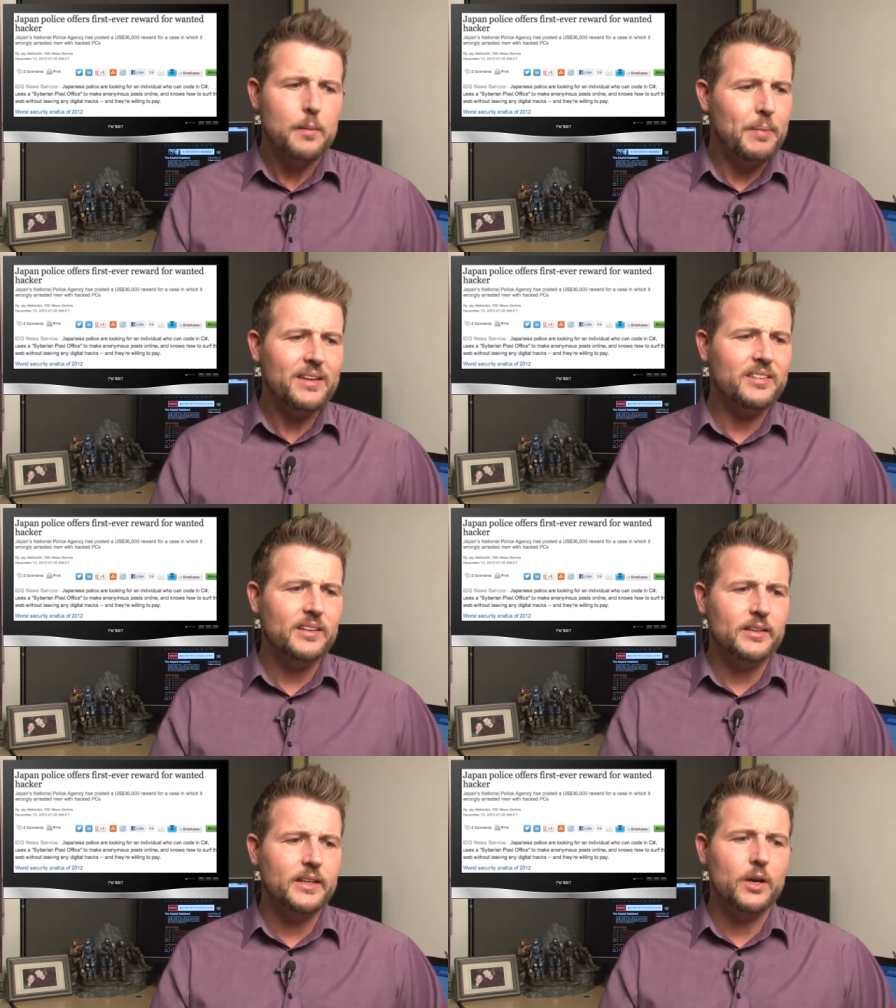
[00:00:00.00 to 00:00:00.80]

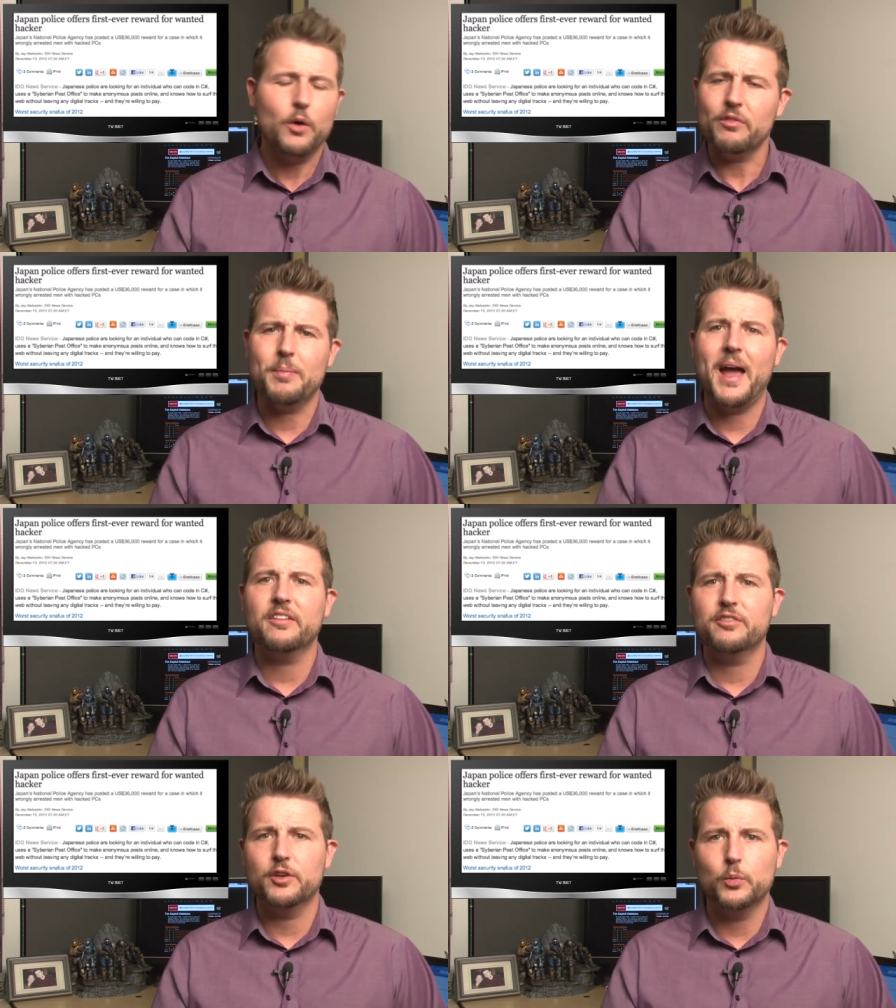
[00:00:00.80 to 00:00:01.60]
Basically, over the
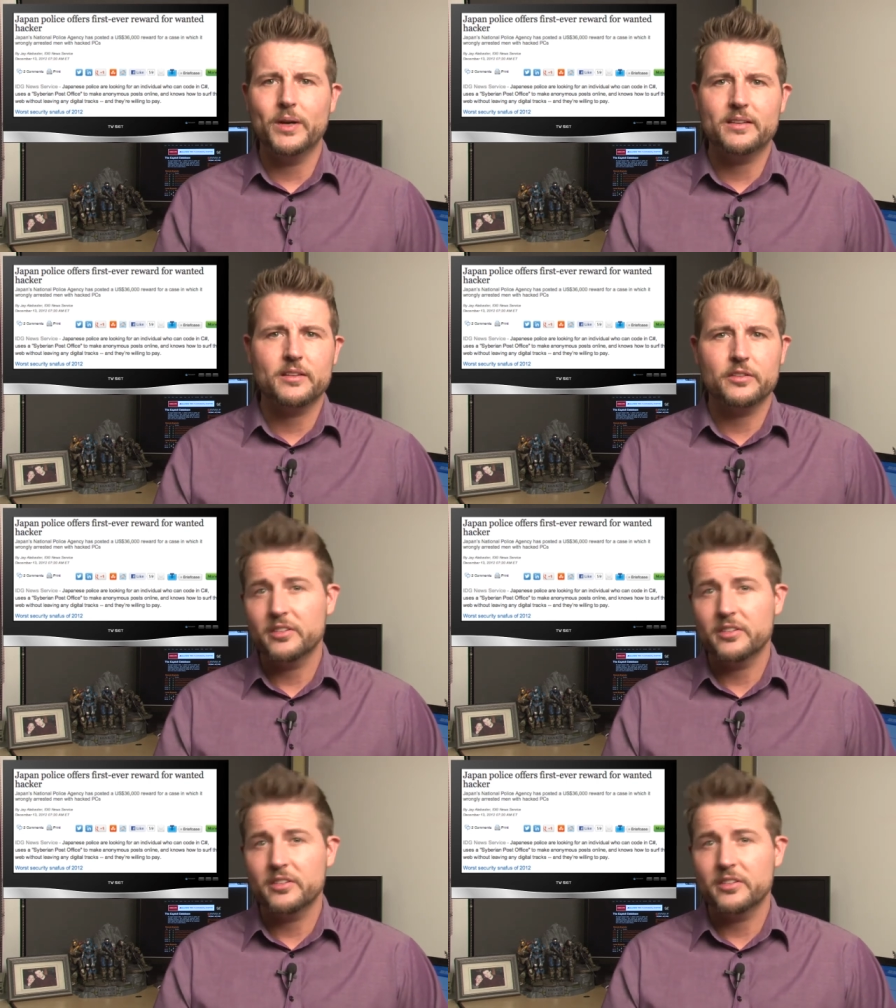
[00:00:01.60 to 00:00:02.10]
past few weeks, there's